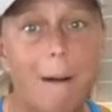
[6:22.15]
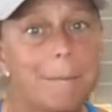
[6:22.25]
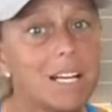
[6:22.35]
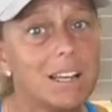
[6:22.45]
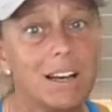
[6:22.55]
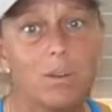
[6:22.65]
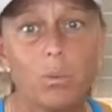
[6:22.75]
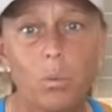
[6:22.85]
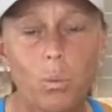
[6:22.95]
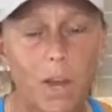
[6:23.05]
but
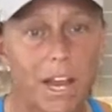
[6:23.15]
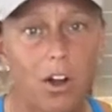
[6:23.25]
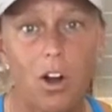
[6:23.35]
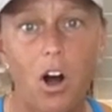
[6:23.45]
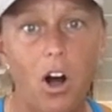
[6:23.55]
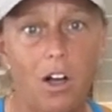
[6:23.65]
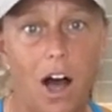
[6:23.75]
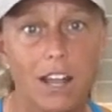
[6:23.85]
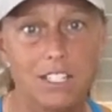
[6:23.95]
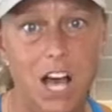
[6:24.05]
we are all
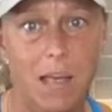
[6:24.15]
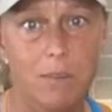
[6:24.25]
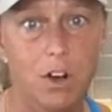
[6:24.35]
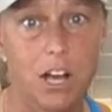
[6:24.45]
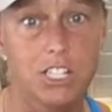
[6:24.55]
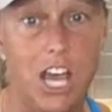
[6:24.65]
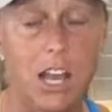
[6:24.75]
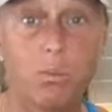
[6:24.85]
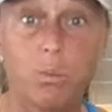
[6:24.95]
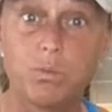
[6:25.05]
on a time crunch.
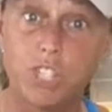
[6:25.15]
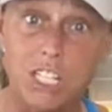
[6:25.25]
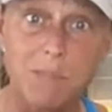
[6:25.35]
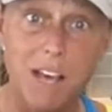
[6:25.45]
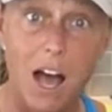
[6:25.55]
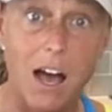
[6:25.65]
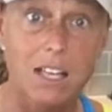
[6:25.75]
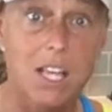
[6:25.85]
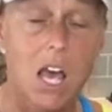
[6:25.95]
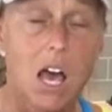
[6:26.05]
And just because